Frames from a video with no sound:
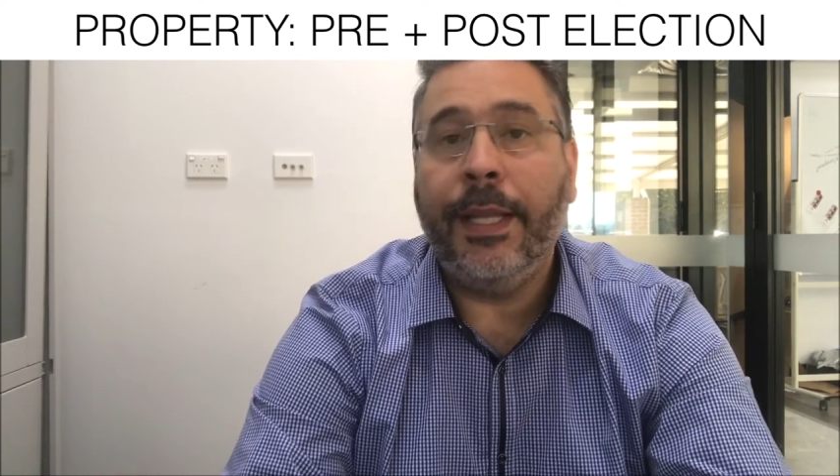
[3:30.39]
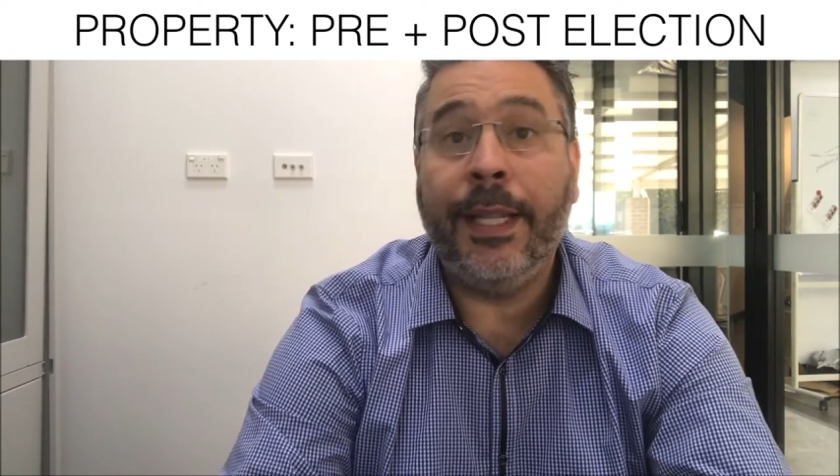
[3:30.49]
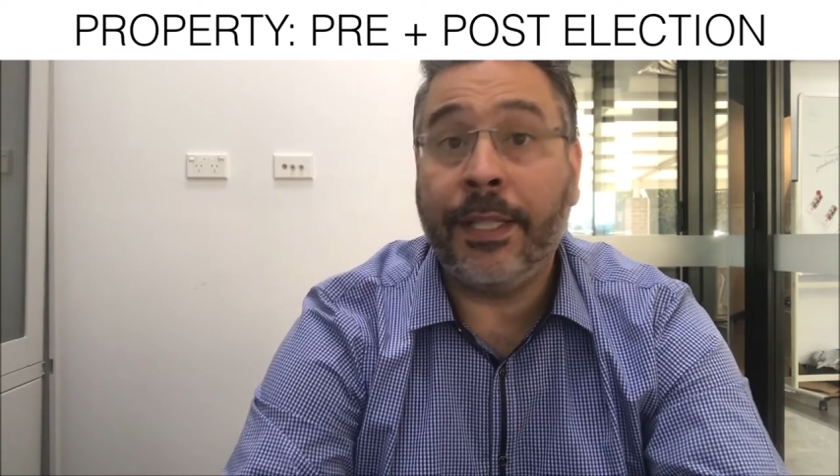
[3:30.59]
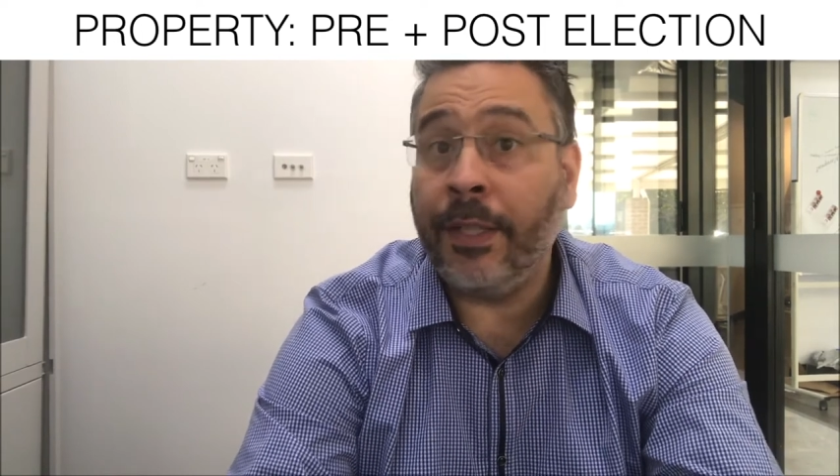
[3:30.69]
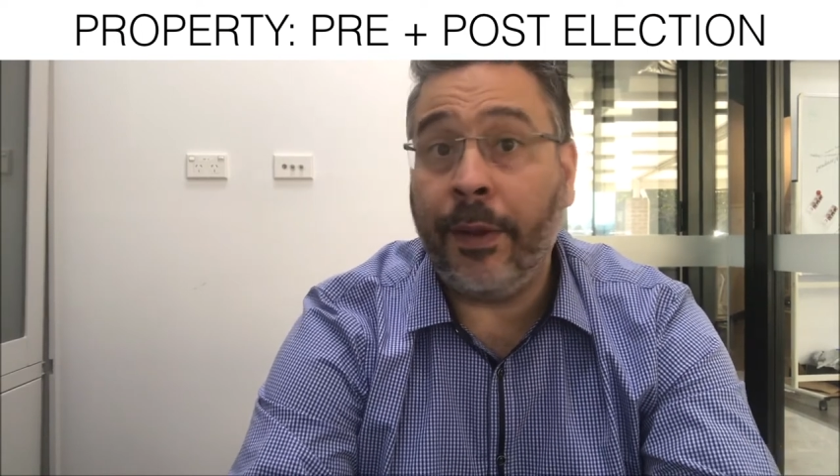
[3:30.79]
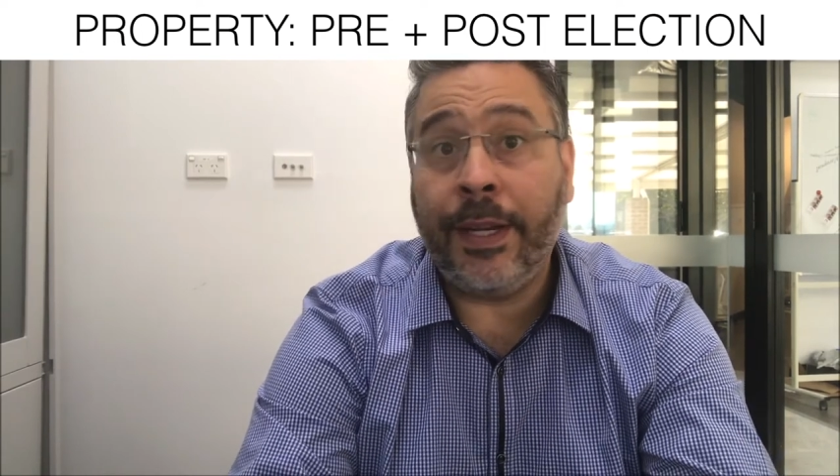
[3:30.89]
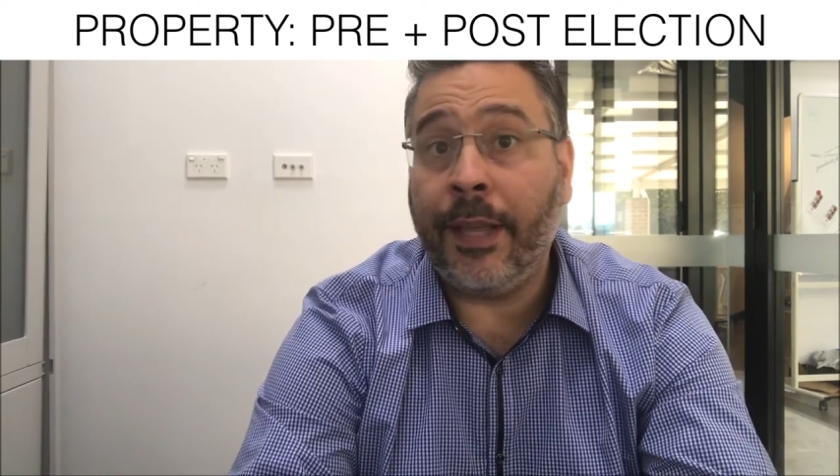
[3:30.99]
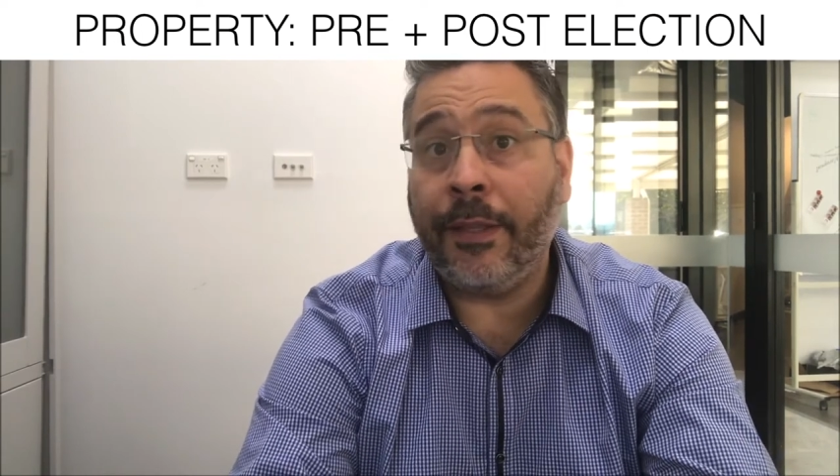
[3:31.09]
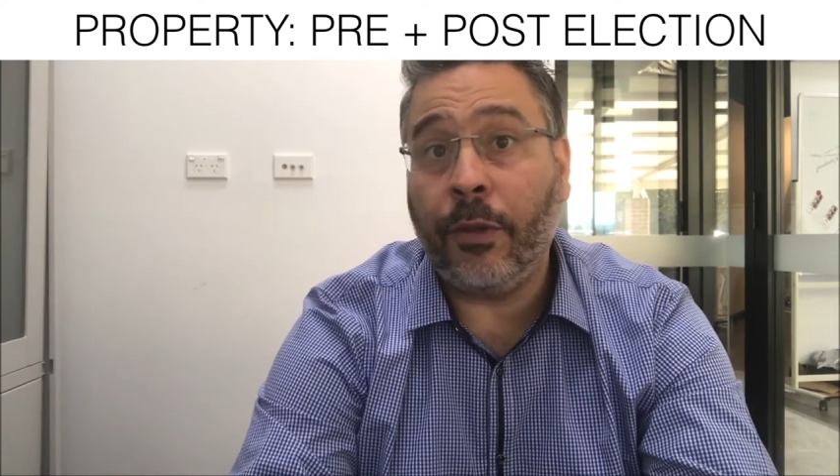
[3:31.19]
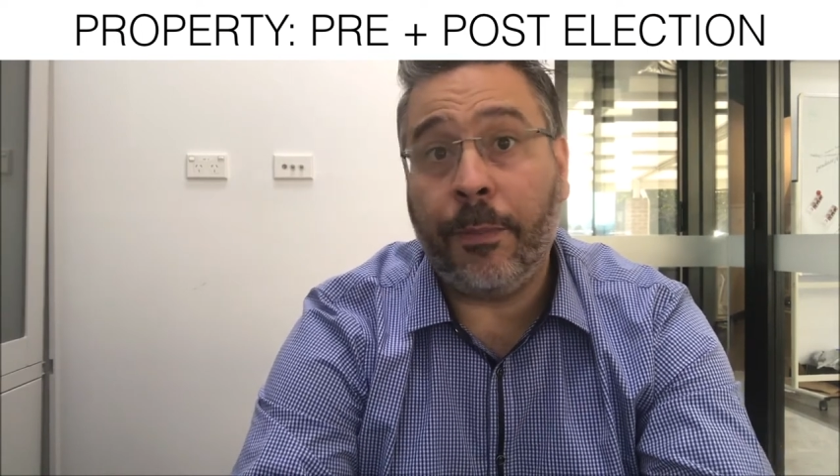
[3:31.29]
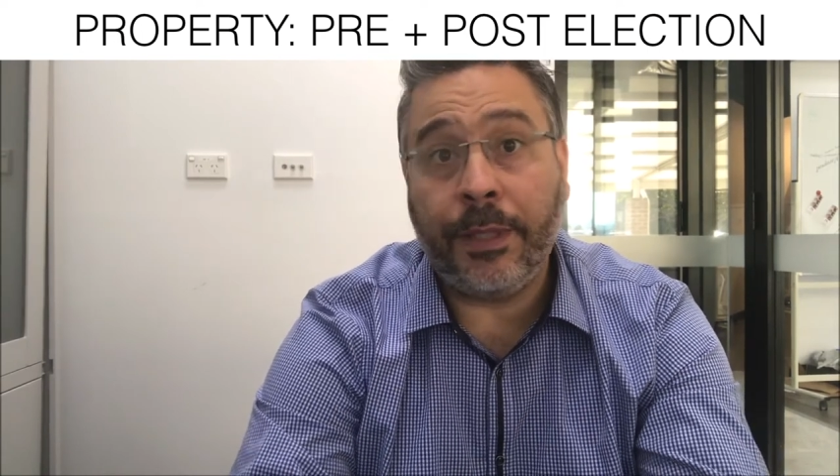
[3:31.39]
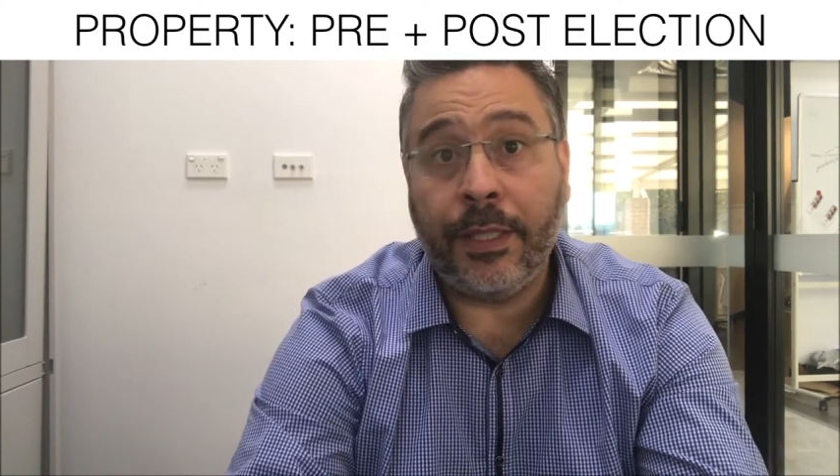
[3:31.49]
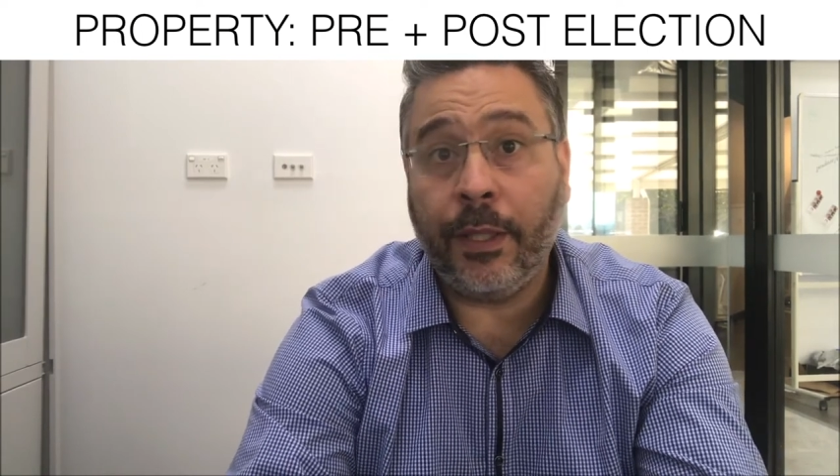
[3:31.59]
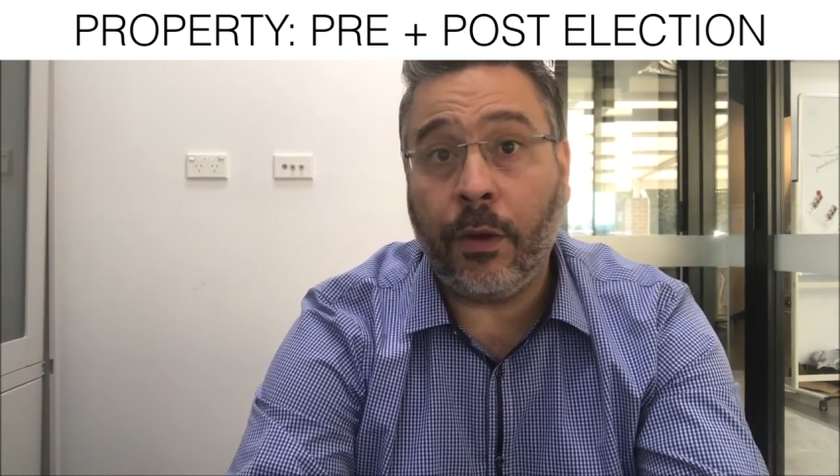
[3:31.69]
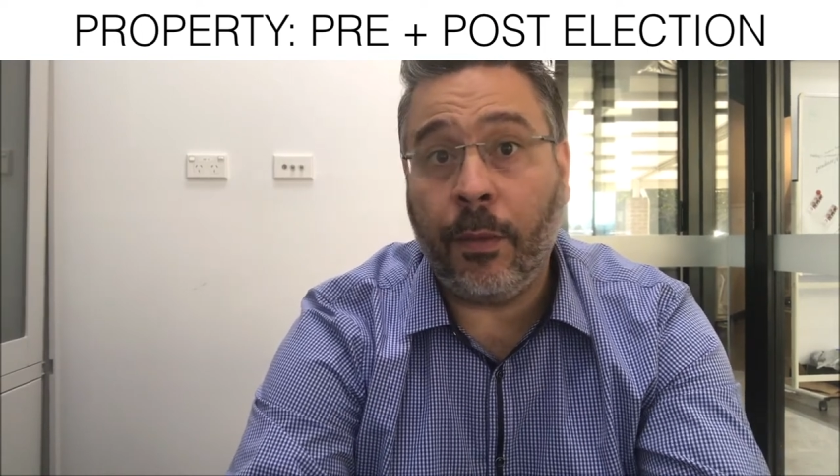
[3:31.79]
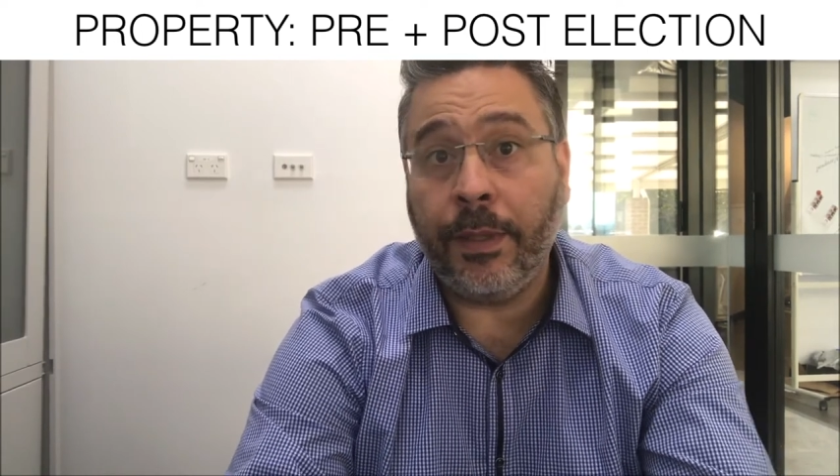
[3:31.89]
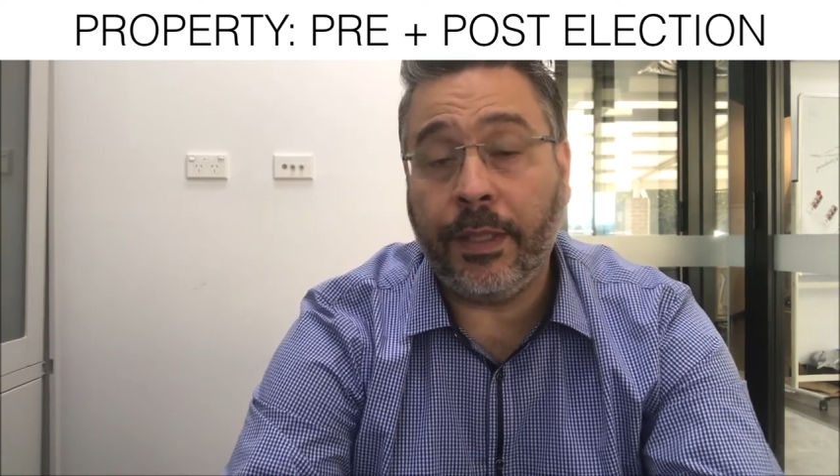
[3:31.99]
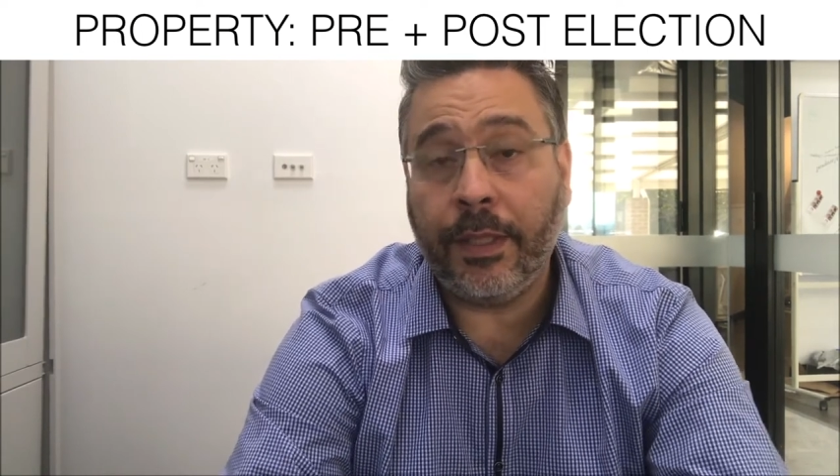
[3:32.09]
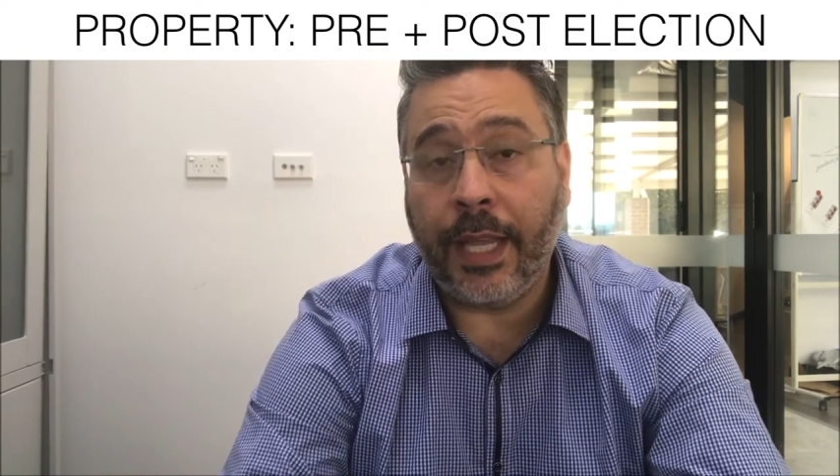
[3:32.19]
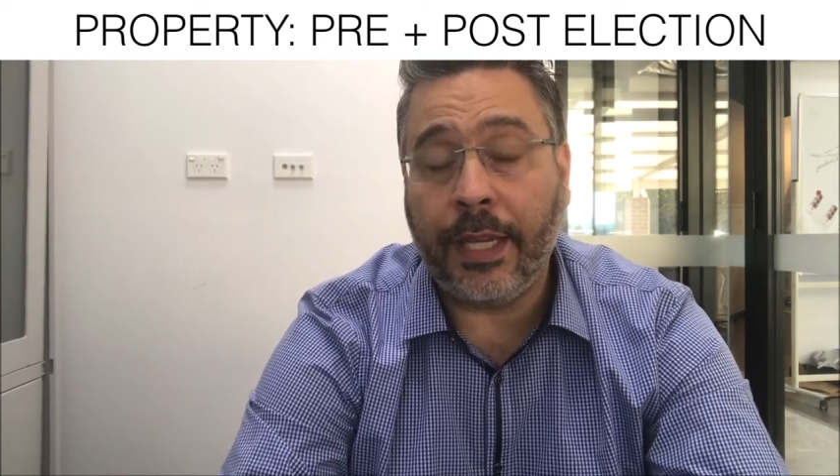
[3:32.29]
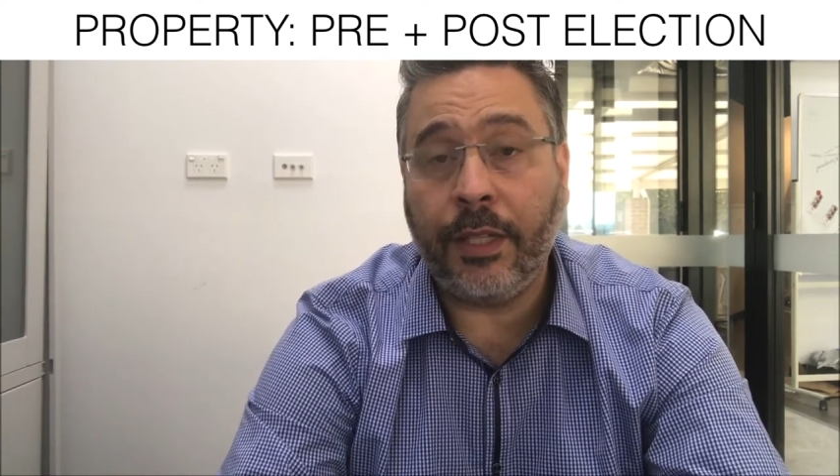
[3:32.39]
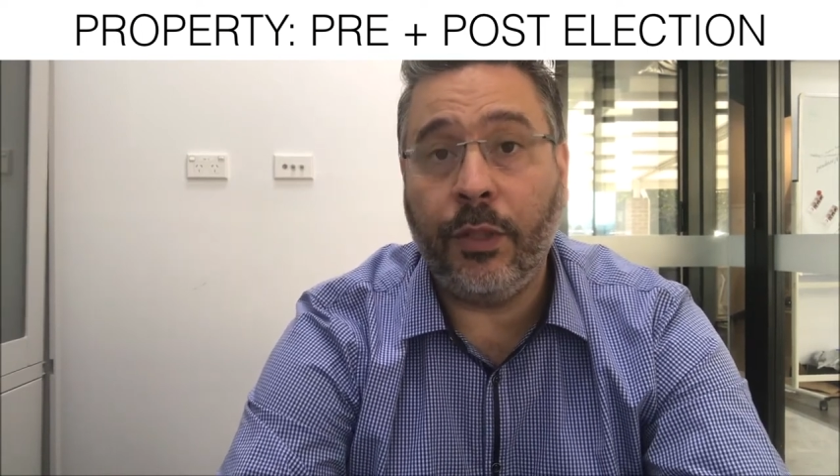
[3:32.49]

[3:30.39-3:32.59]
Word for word: Let us know any other topics in the comments that